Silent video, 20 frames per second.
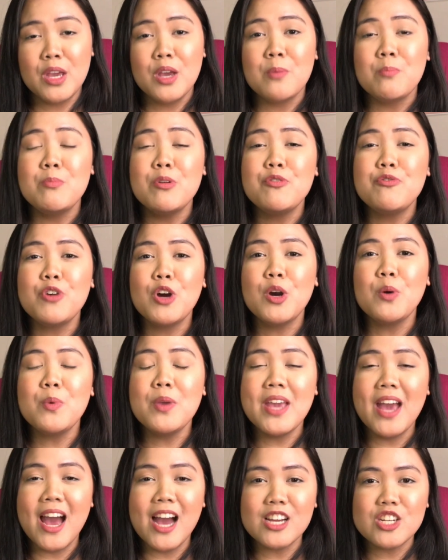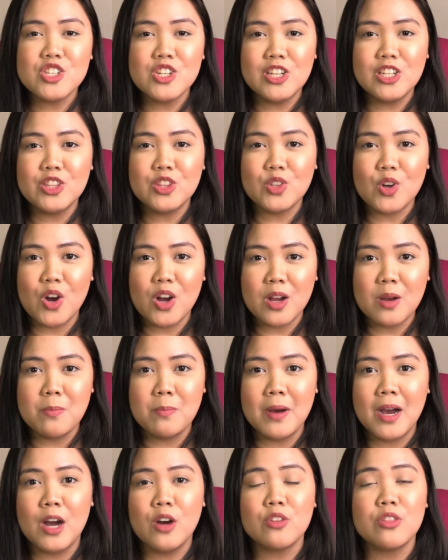Before we actually talk
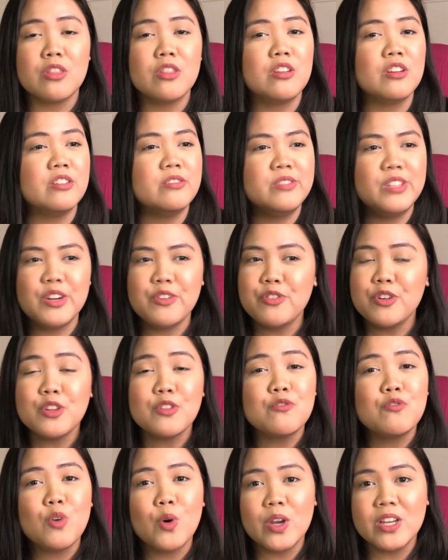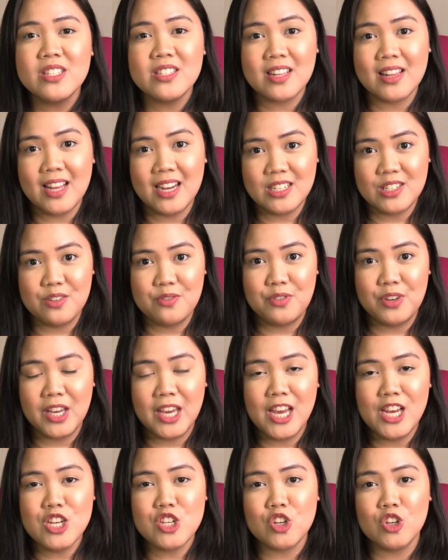about the different voice
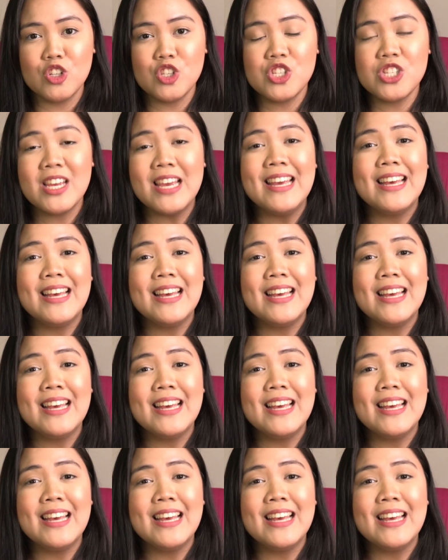classifications,